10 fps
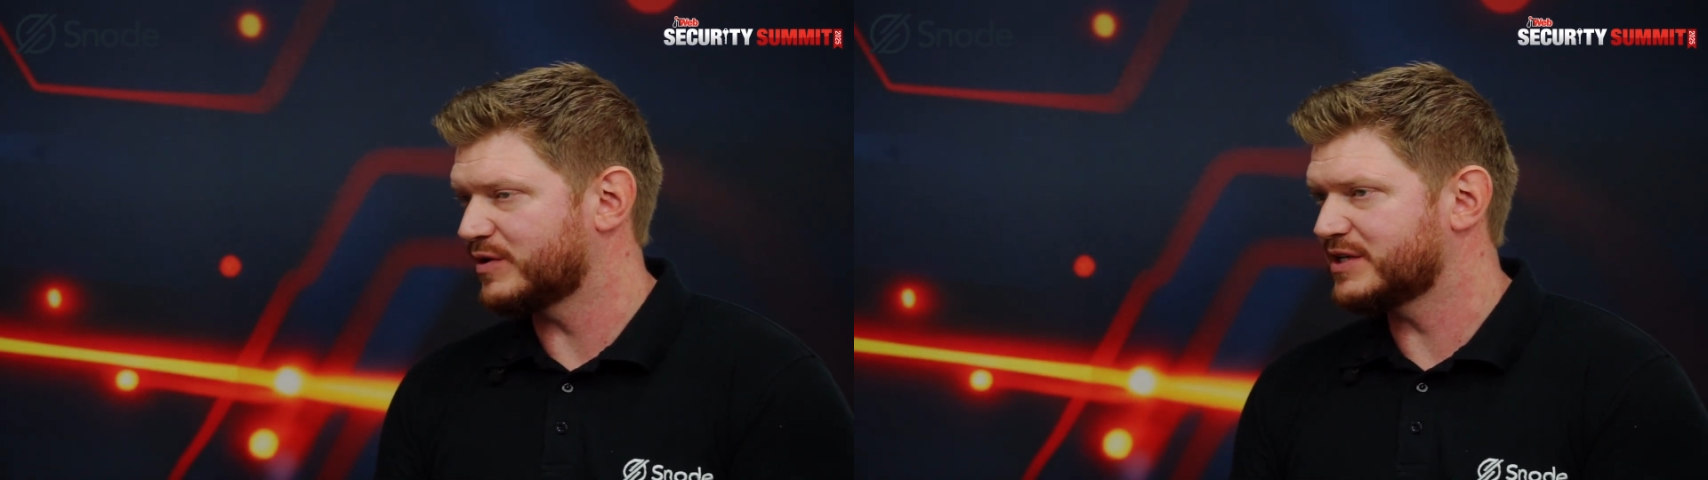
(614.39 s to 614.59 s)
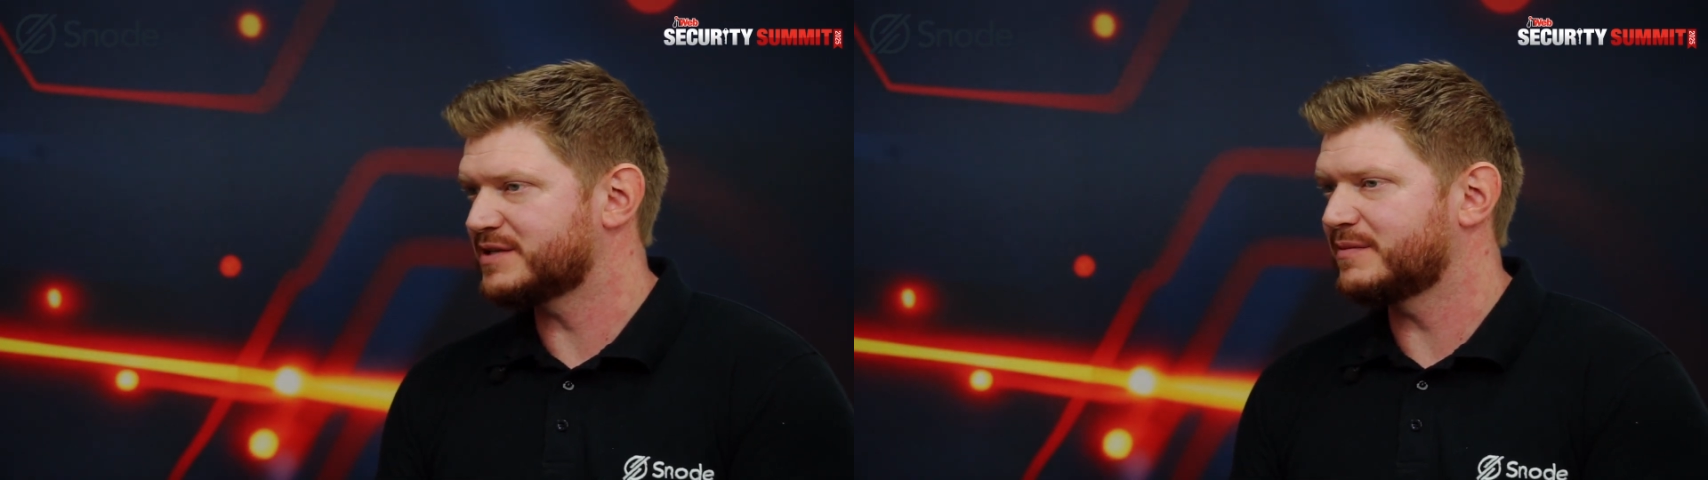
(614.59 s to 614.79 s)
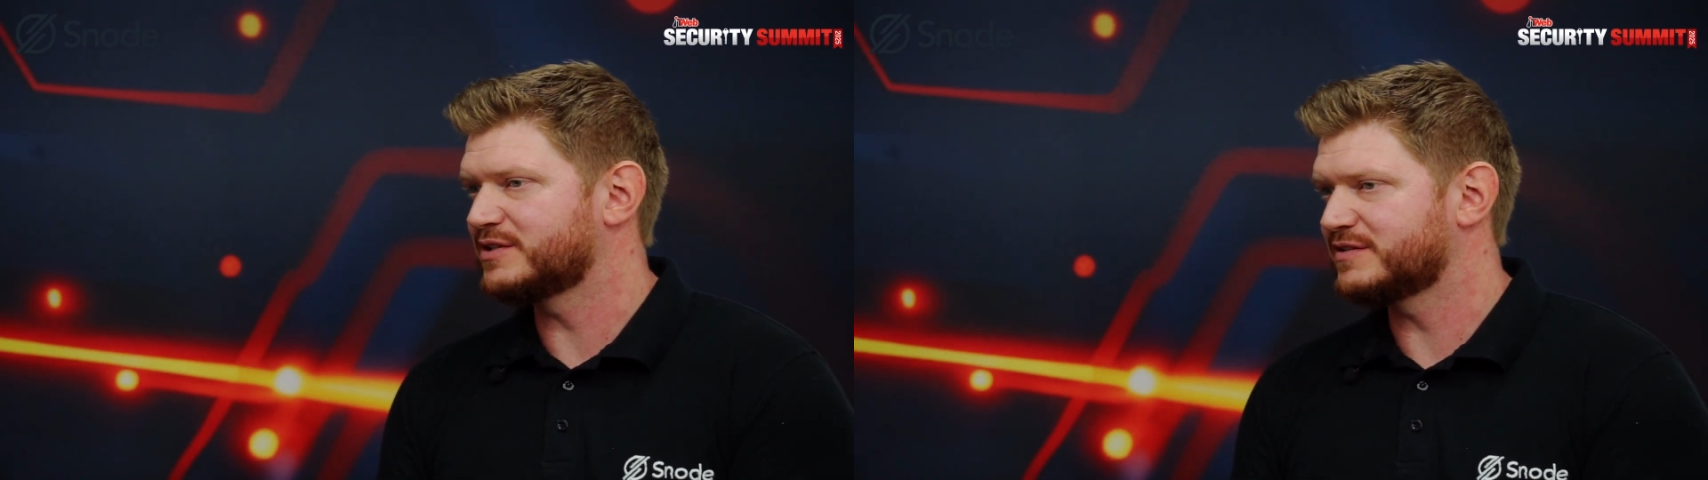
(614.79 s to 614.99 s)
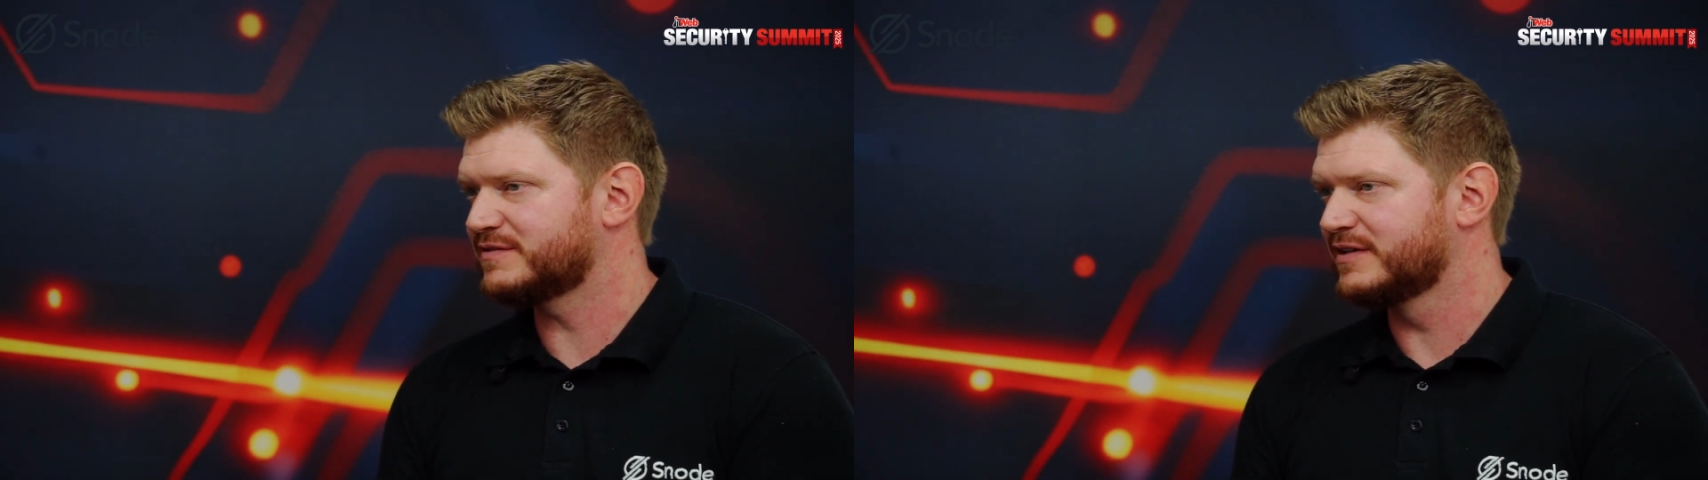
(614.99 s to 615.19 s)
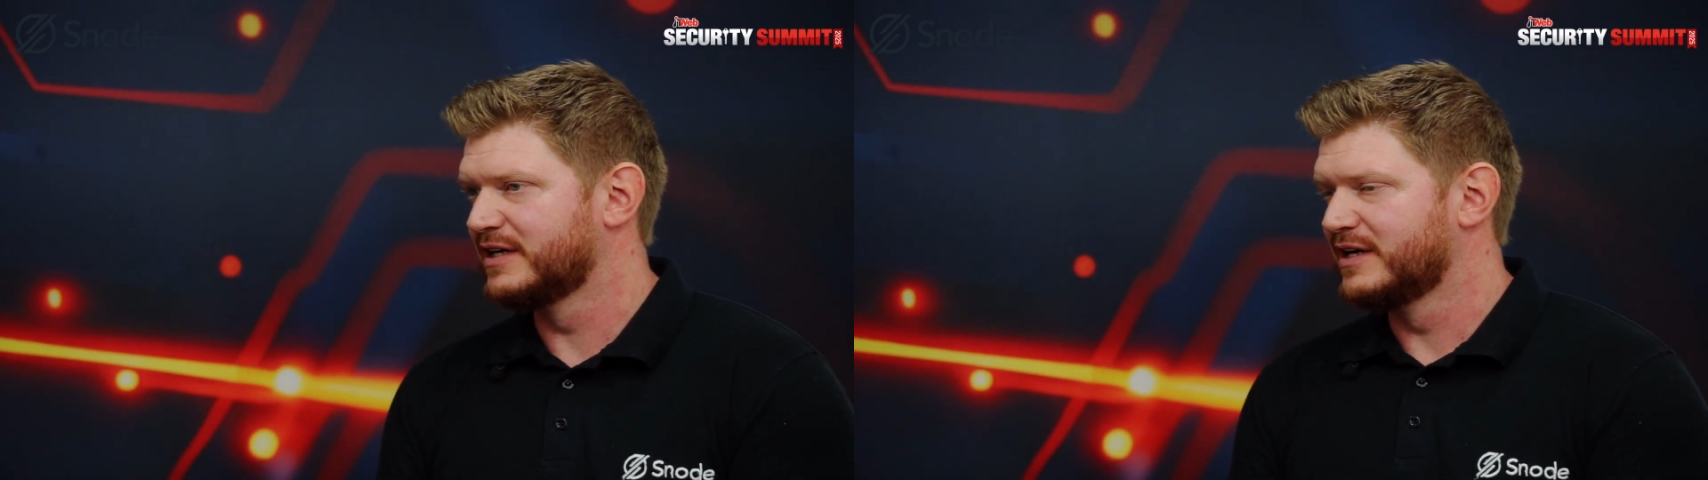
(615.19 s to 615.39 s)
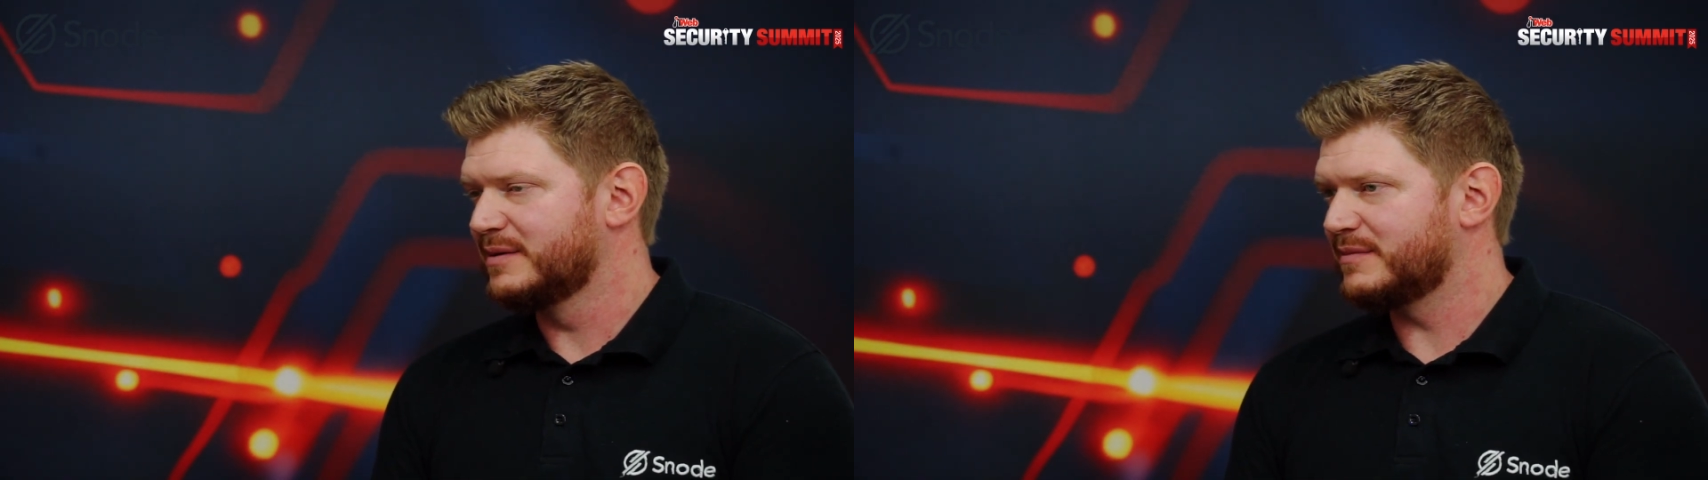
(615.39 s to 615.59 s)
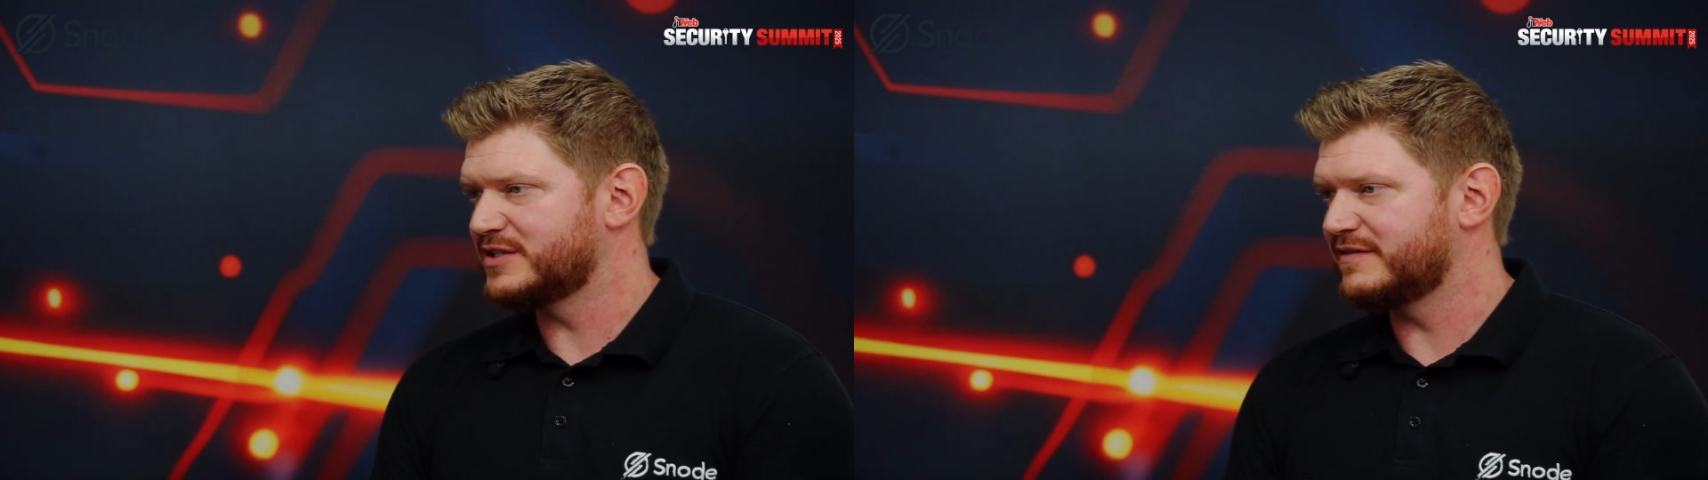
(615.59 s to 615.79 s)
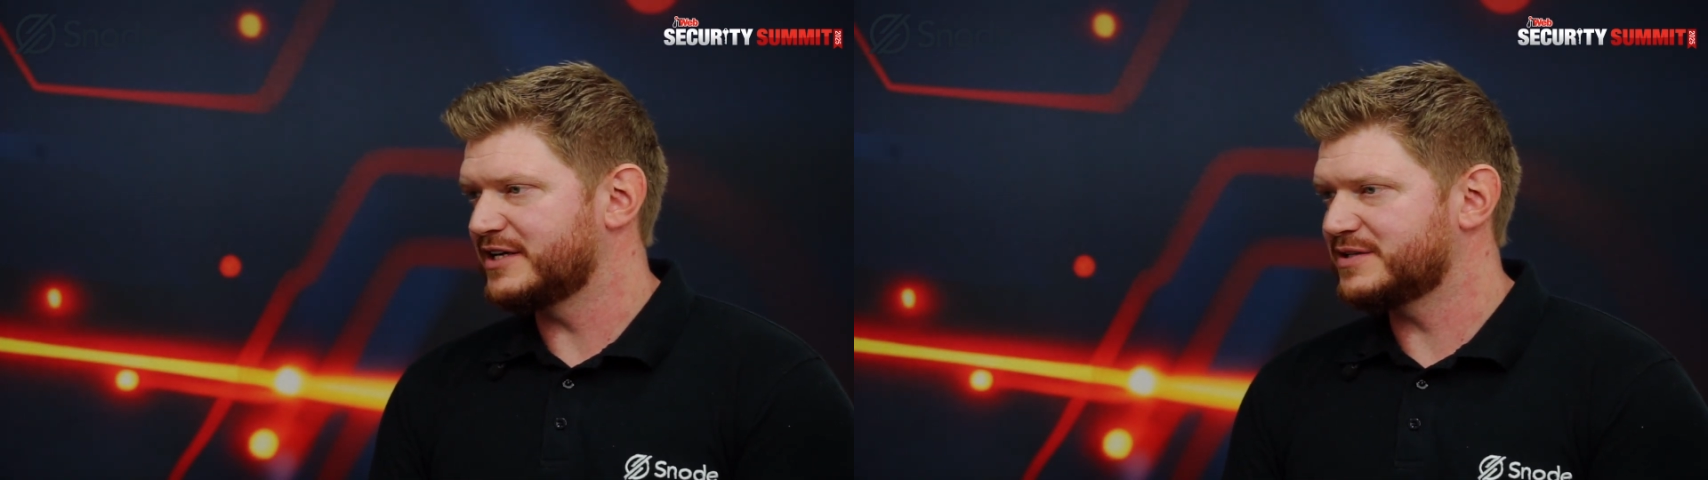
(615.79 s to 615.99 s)
What is the
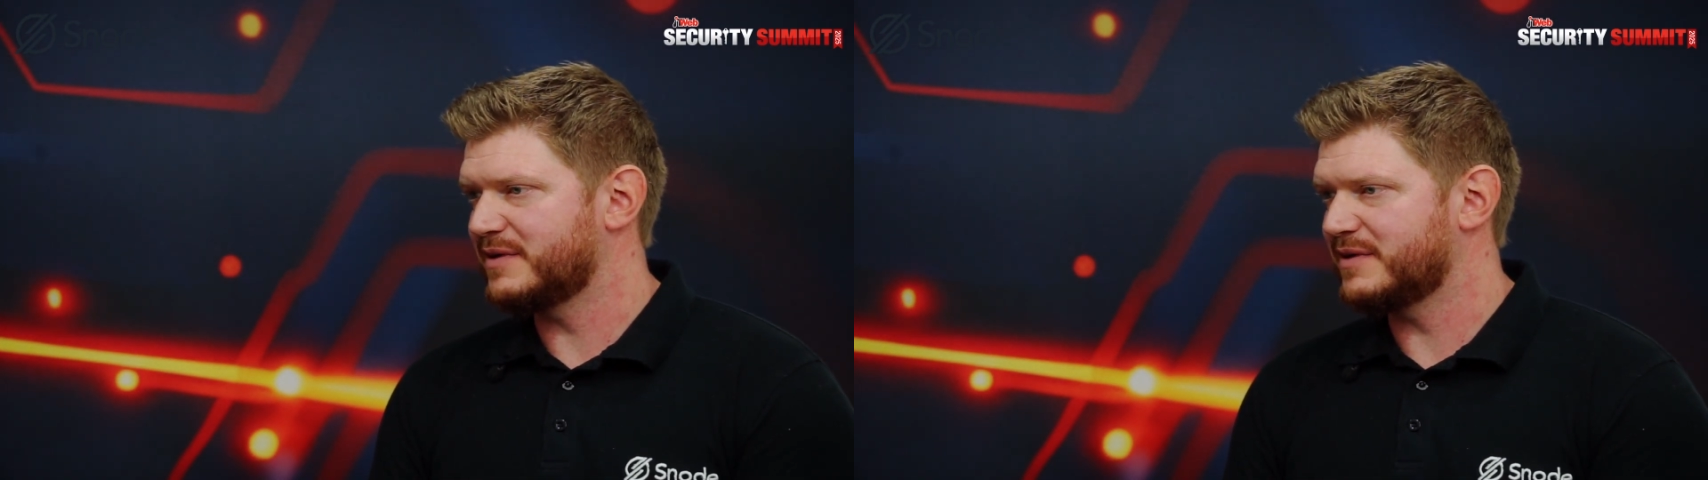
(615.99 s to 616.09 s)
motivation